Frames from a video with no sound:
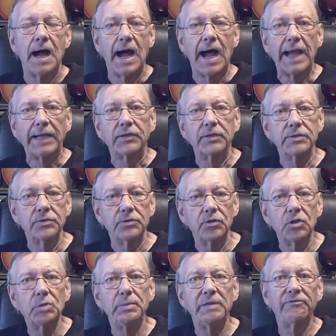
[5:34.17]
I couldn't
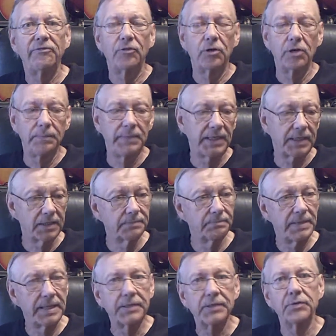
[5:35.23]
do before, because
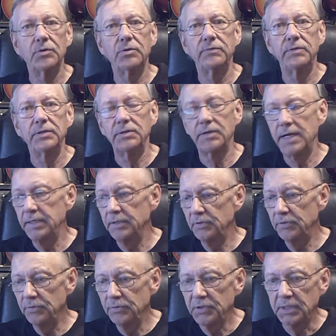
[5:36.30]
bending over trying to
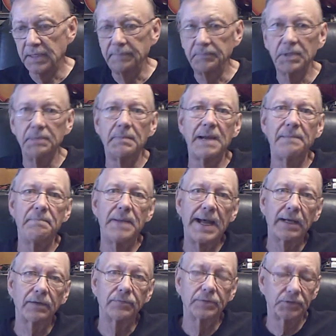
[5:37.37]
do something, my
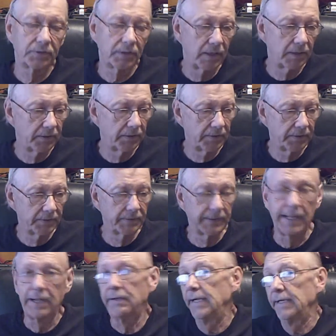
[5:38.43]
back would start hurting.
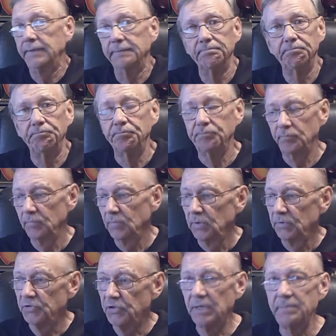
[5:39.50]
Now I can
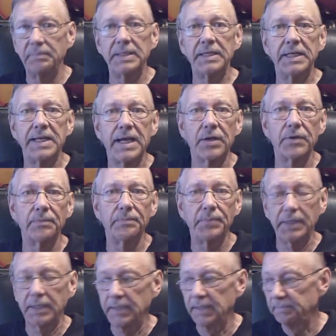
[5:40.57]
jump in and out of the
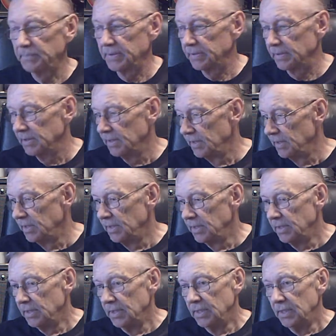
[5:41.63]
pickup and
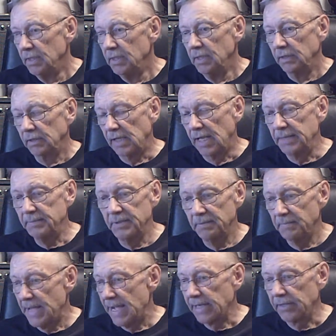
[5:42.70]
climb in the
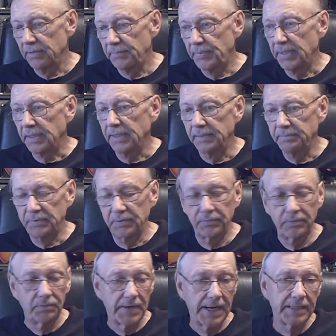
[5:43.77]
back of the pickup, and
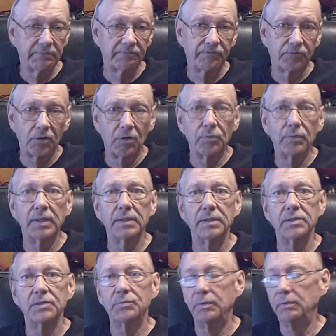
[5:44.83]
we're riding
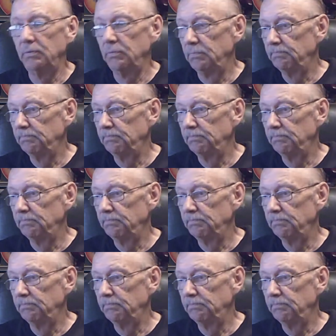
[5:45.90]
four-wheelers, we're